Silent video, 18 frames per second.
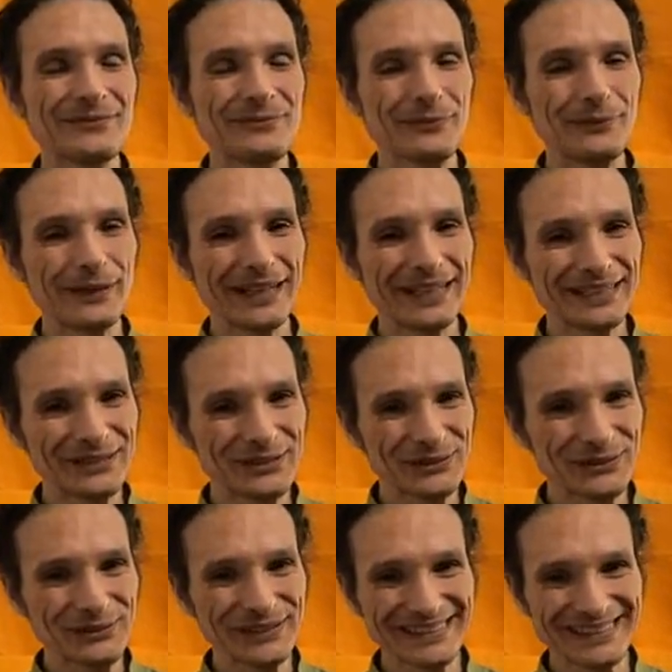bye
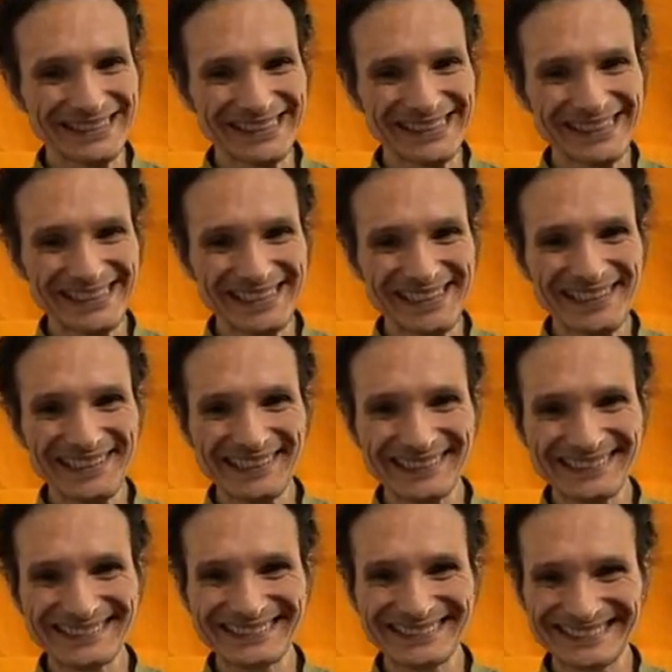to this
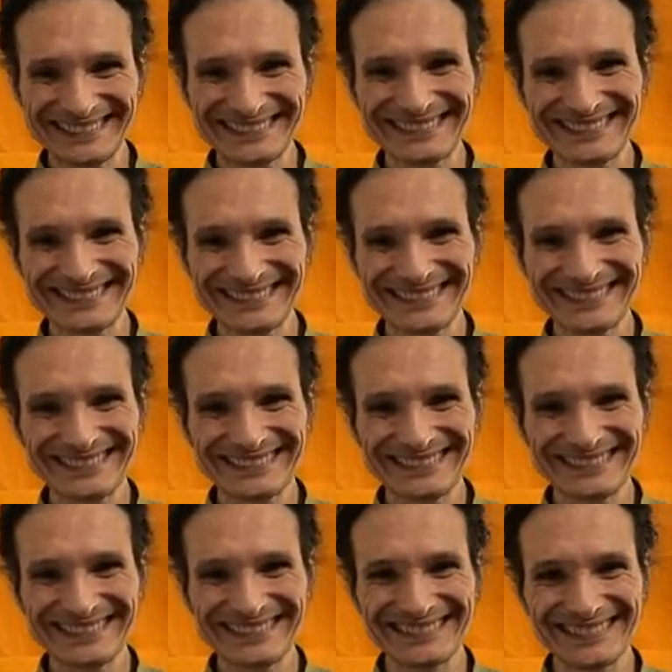year
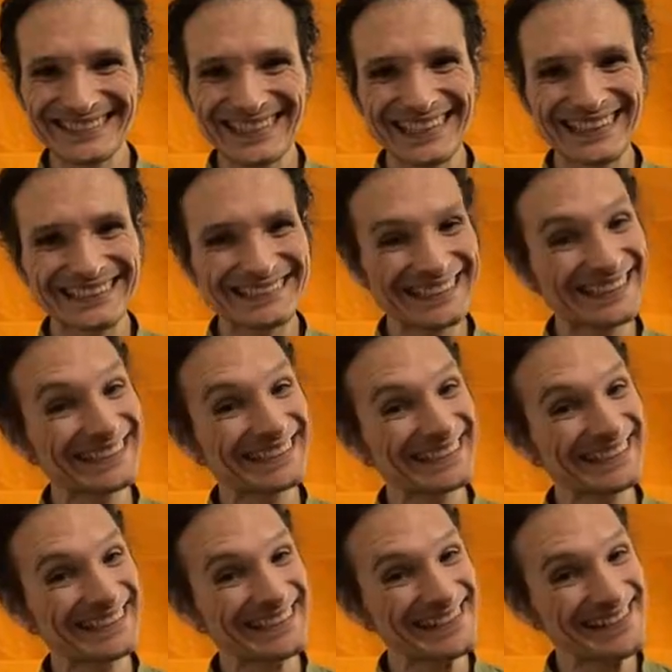and
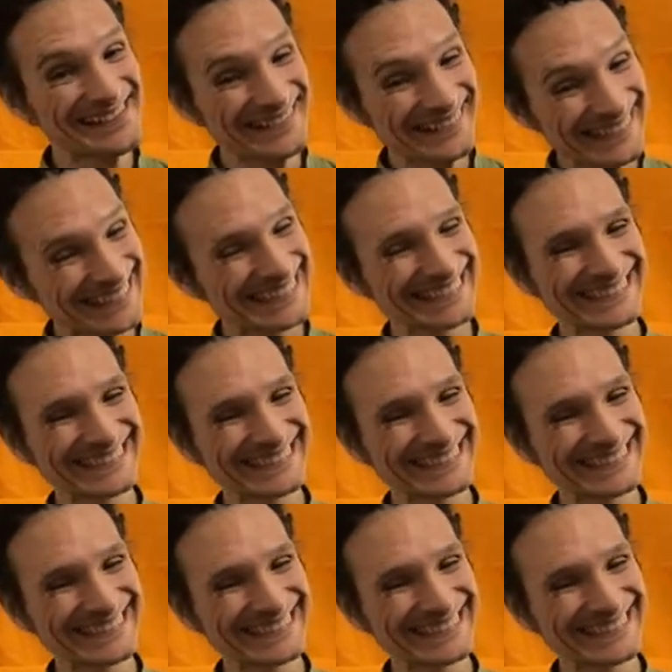take air.